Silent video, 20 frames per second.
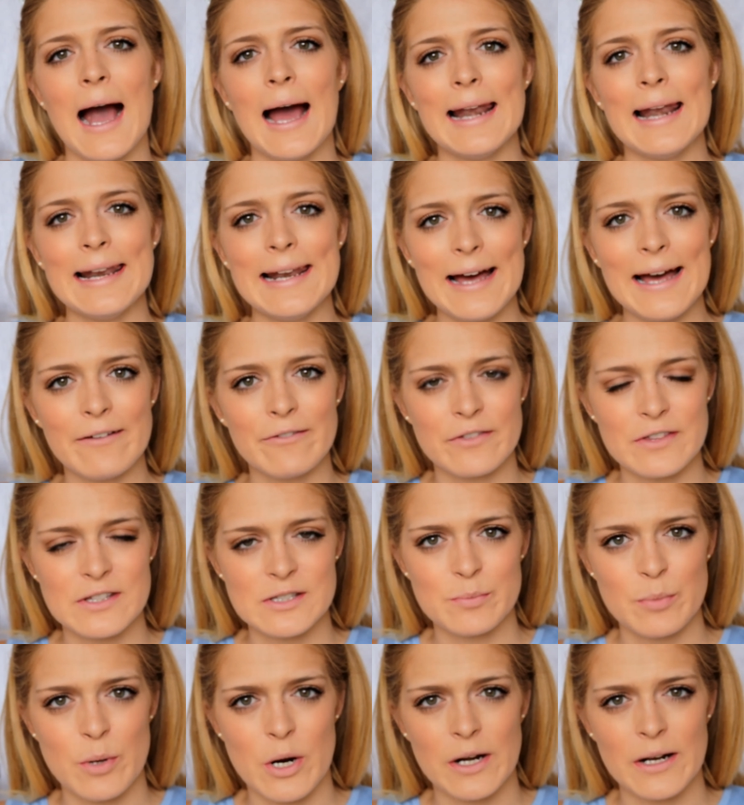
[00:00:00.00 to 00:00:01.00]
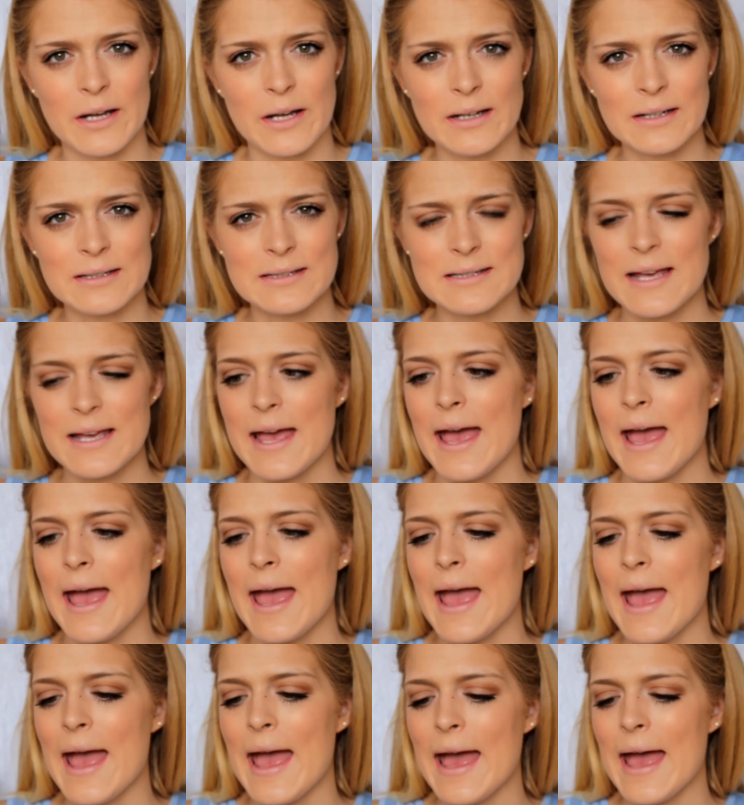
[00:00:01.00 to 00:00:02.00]
I love this product,
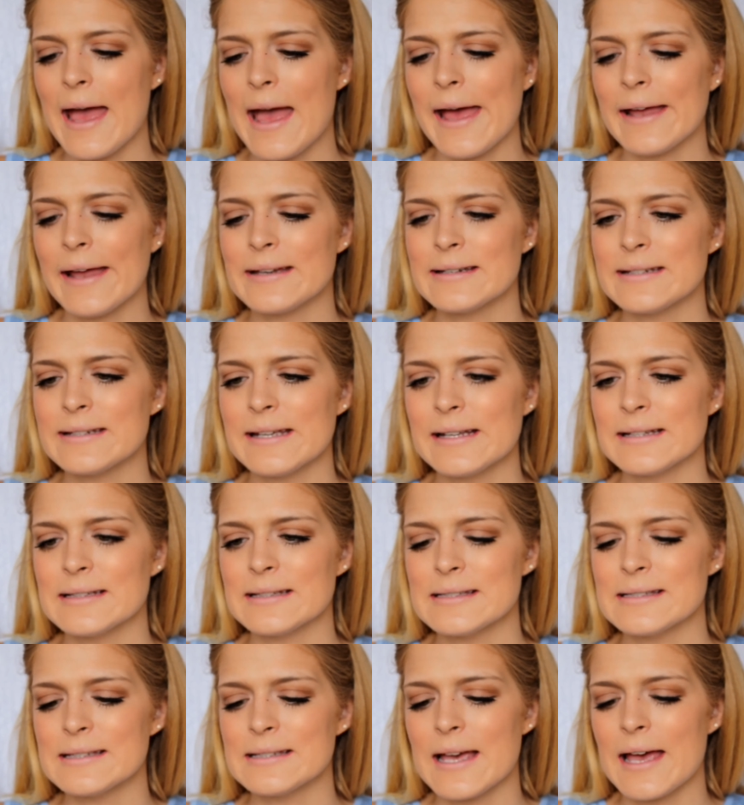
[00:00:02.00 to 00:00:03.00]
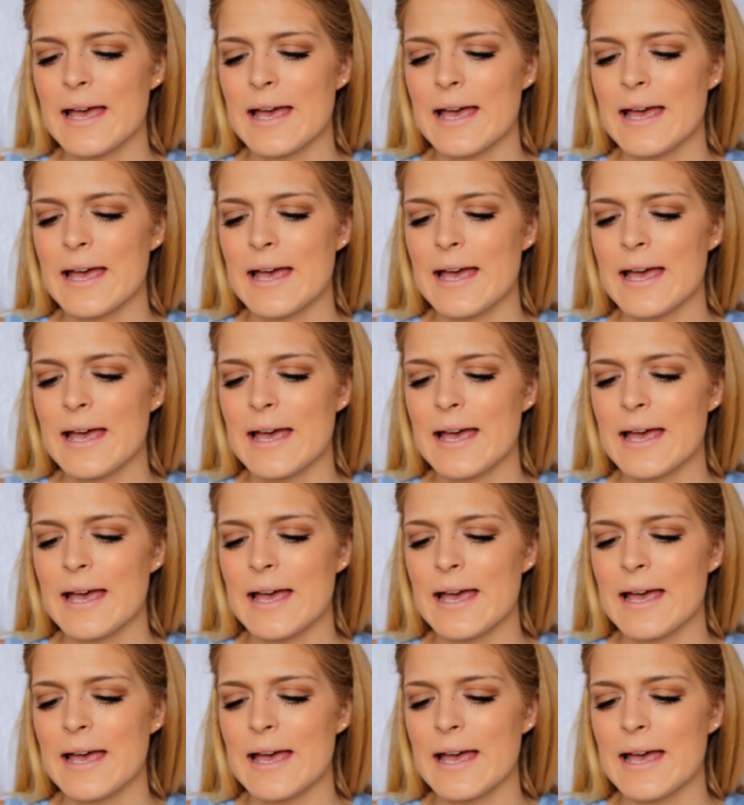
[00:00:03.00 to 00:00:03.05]
and it's